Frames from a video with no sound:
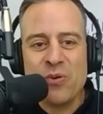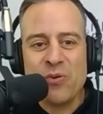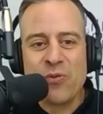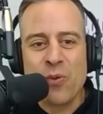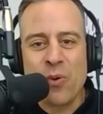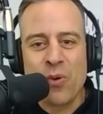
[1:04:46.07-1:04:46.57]

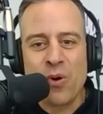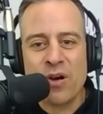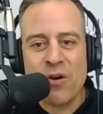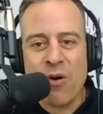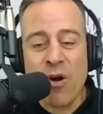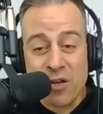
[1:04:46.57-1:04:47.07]

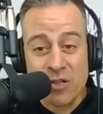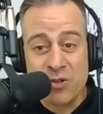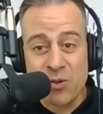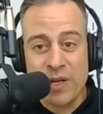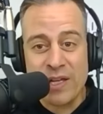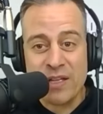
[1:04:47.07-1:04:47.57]
for all you're
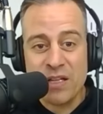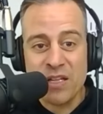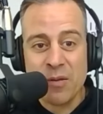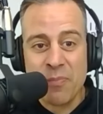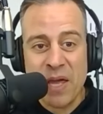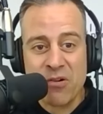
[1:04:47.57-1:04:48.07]
doing
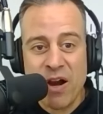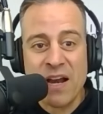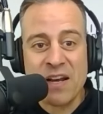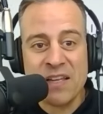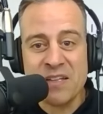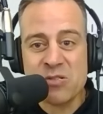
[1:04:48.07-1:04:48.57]
in the
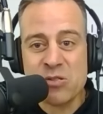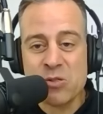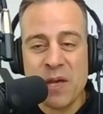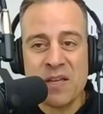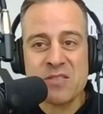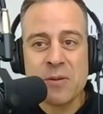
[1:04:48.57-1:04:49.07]
pancreatic cancer
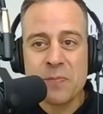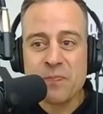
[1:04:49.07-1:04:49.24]
space.